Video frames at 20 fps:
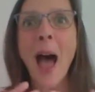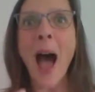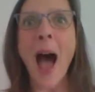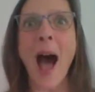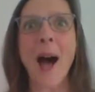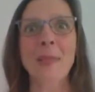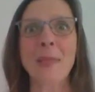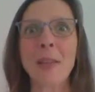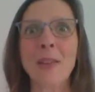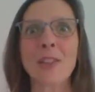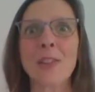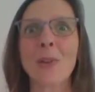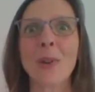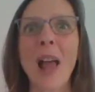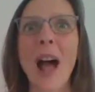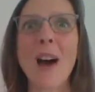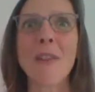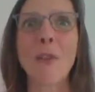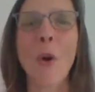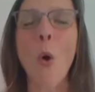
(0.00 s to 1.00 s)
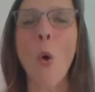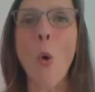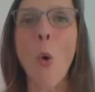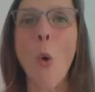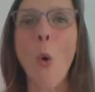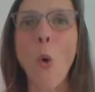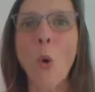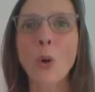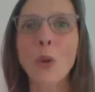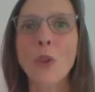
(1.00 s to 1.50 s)
and then you will have
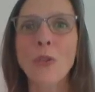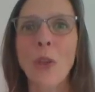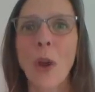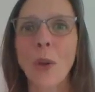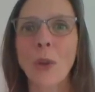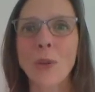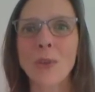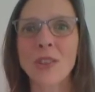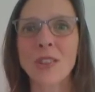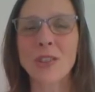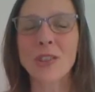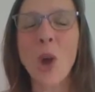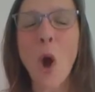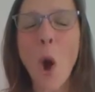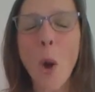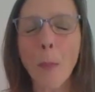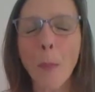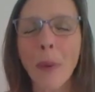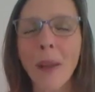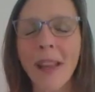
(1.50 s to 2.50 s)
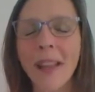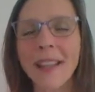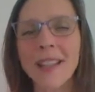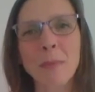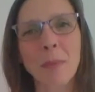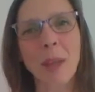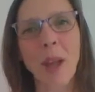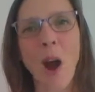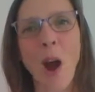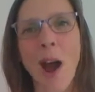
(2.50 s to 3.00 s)
all those topics
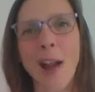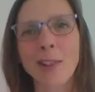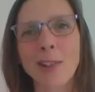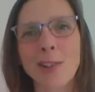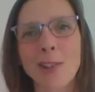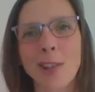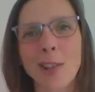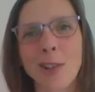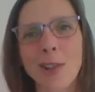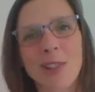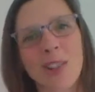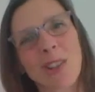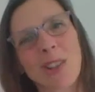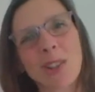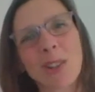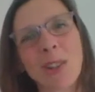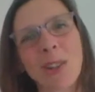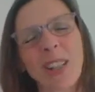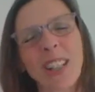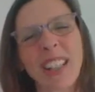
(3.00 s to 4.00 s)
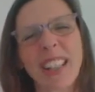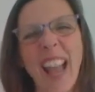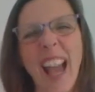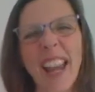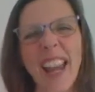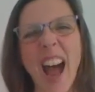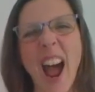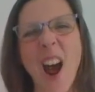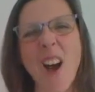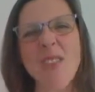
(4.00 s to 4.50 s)
behind you so that you can
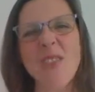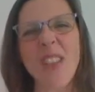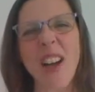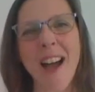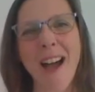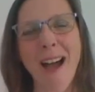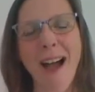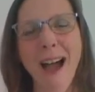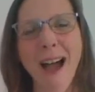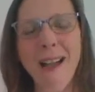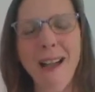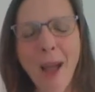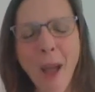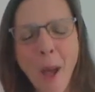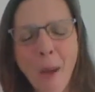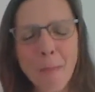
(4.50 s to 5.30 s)
get out there,